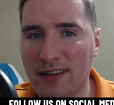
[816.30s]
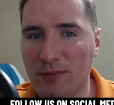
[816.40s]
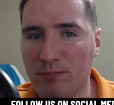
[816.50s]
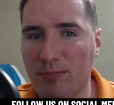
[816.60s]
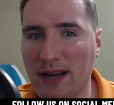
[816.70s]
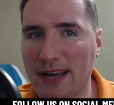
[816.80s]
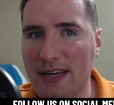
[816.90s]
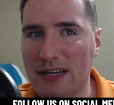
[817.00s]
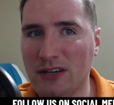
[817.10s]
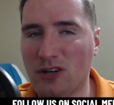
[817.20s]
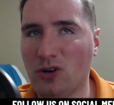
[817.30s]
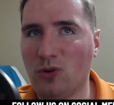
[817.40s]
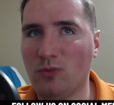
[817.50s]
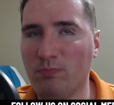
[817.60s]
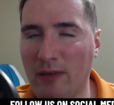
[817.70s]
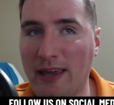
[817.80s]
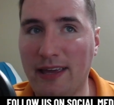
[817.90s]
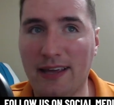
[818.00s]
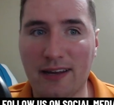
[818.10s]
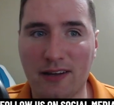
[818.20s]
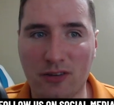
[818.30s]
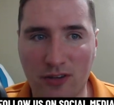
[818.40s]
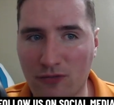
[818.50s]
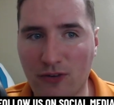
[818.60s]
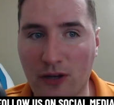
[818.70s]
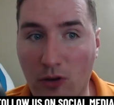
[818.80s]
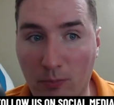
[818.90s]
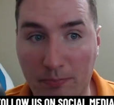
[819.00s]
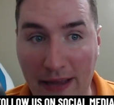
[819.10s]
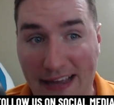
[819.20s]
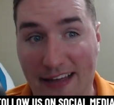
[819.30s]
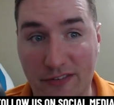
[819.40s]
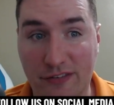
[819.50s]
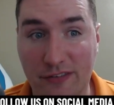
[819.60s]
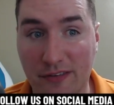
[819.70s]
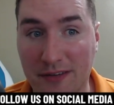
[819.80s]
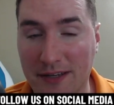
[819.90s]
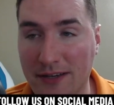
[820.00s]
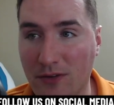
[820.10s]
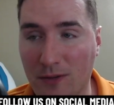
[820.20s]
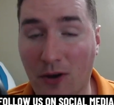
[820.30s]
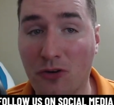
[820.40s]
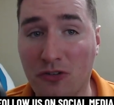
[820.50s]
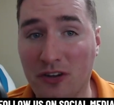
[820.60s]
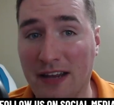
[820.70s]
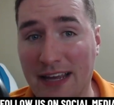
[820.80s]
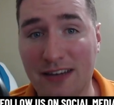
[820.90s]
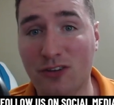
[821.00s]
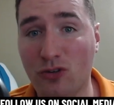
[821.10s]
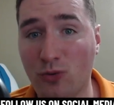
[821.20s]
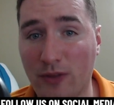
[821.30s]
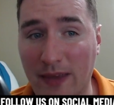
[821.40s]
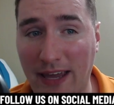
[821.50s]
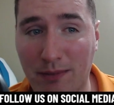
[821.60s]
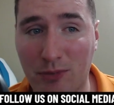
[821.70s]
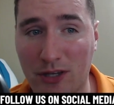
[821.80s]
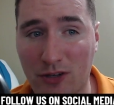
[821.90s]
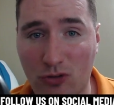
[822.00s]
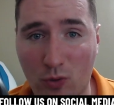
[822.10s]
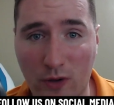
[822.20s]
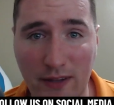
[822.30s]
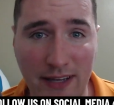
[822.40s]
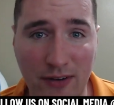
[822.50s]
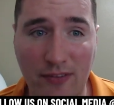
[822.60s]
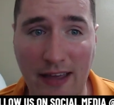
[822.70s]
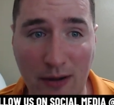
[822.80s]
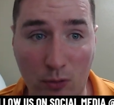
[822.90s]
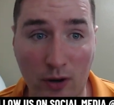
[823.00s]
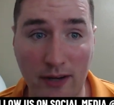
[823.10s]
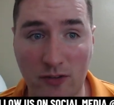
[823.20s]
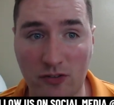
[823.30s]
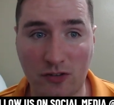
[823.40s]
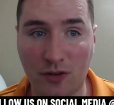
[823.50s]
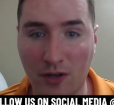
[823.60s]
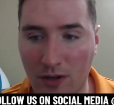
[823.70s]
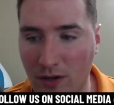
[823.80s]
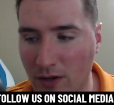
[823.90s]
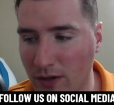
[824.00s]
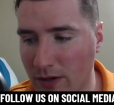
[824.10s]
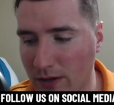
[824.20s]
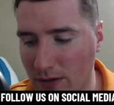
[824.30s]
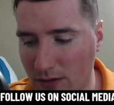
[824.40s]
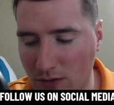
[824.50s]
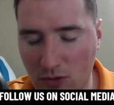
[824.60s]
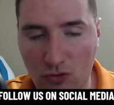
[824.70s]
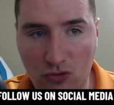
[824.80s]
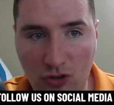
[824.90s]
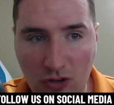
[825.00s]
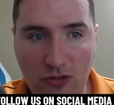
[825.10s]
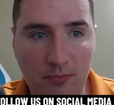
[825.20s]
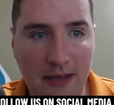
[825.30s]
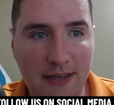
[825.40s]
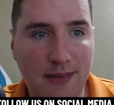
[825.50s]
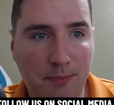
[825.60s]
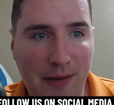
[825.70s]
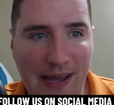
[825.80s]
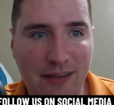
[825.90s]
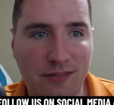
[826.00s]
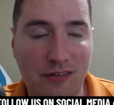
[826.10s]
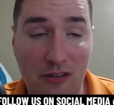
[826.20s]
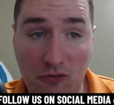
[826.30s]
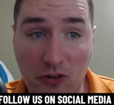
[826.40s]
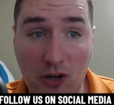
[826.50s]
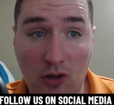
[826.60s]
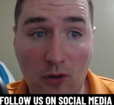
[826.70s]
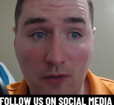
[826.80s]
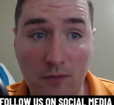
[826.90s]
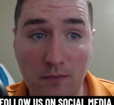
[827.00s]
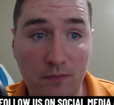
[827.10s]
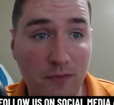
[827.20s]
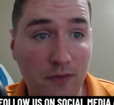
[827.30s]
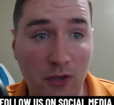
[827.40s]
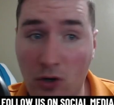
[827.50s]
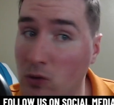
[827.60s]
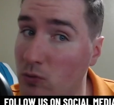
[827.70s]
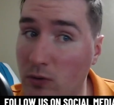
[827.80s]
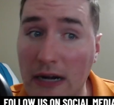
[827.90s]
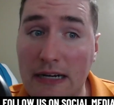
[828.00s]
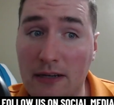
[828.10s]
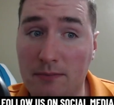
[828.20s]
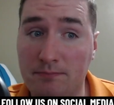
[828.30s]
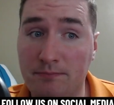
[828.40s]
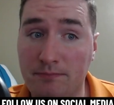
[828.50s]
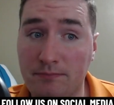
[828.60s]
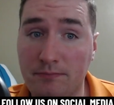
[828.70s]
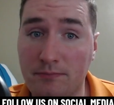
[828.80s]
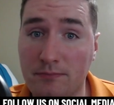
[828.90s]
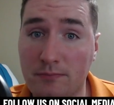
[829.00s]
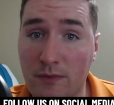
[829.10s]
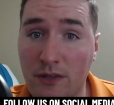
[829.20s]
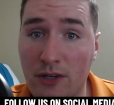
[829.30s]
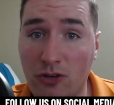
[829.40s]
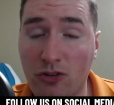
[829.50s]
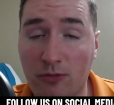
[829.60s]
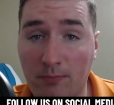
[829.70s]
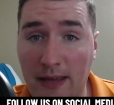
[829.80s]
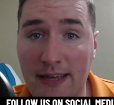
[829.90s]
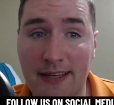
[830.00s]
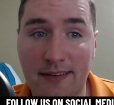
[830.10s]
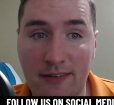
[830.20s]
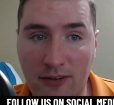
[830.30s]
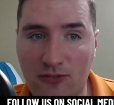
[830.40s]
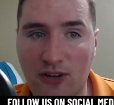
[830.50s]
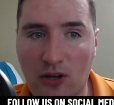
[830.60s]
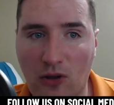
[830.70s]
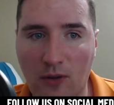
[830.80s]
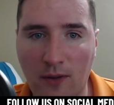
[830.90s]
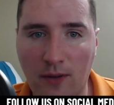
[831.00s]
by, making it a difficult pass like Larson had to do with Hamlin toward the end of that race. You just make the pass difficult. You don't wreck him. You just make it difficult